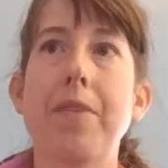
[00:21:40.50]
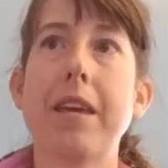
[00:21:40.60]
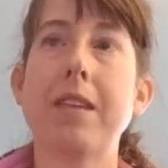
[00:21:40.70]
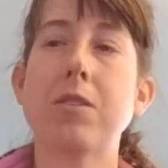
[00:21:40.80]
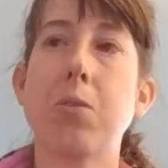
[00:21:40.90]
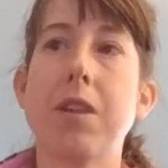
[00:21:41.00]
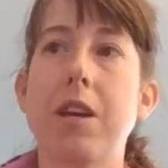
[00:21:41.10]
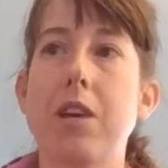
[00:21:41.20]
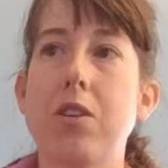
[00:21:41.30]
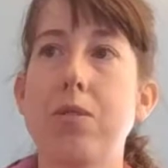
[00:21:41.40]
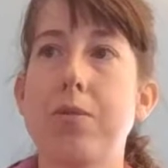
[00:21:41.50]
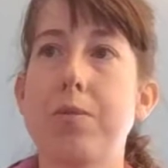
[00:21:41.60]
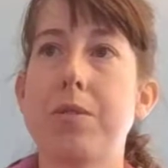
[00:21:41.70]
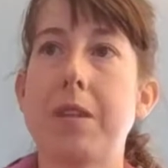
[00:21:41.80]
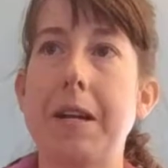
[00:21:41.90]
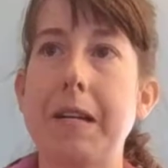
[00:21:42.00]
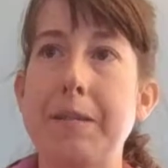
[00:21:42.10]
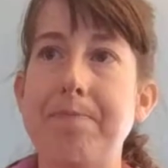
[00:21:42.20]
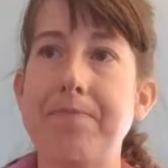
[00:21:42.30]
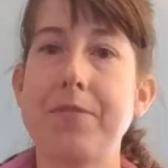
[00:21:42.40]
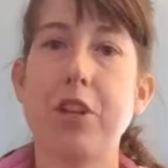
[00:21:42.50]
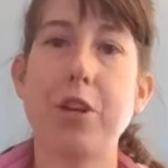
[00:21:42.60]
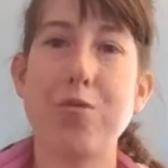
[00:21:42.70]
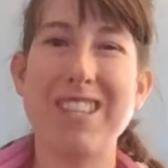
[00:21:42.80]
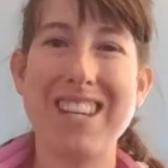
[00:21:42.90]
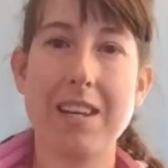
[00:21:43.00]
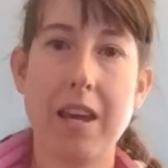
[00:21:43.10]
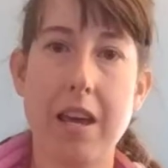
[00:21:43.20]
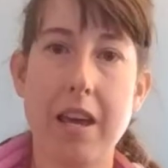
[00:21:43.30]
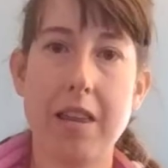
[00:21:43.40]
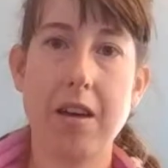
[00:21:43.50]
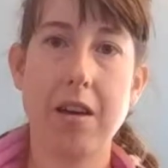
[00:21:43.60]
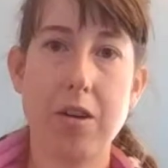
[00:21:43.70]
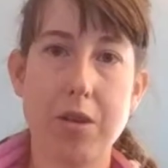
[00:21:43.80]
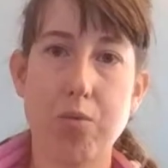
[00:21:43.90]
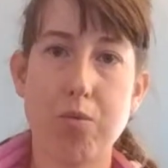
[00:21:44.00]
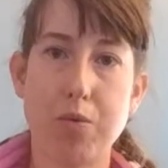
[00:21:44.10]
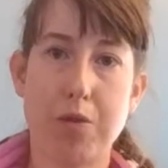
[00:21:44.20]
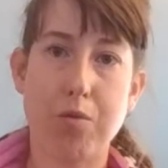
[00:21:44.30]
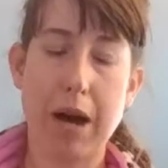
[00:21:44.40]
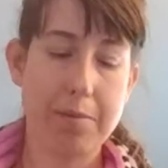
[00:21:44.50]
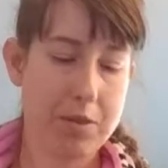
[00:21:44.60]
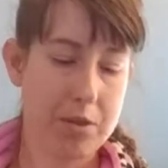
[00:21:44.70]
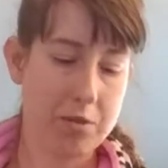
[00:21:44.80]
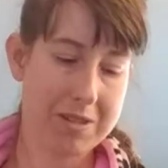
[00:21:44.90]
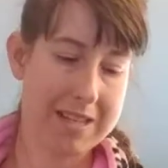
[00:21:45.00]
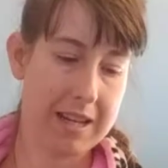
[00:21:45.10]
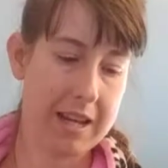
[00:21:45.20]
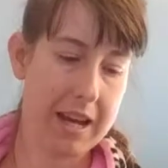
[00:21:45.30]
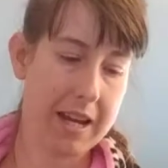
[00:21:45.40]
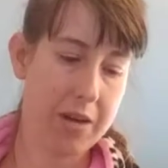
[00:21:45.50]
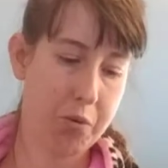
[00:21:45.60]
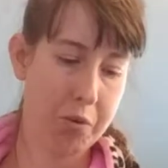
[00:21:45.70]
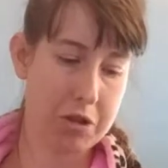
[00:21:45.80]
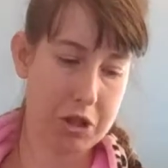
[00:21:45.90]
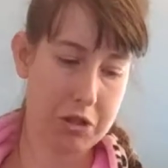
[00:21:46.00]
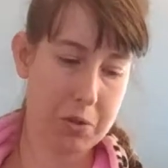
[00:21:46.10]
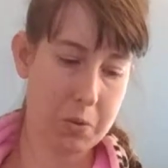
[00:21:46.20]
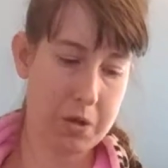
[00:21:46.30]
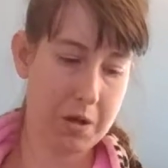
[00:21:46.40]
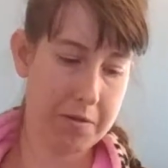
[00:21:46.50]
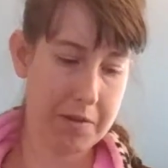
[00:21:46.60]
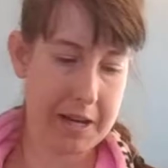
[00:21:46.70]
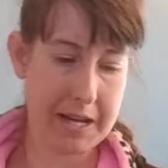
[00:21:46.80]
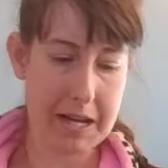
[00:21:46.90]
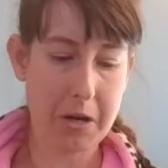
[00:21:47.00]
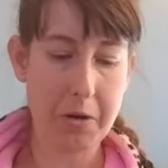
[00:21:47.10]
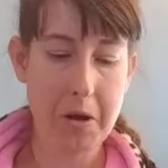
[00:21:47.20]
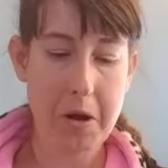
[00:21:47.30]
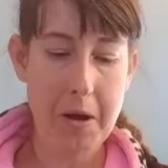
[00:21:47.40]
He's the one that used DNA, the ribosomal DNA, in order to sort all of that out.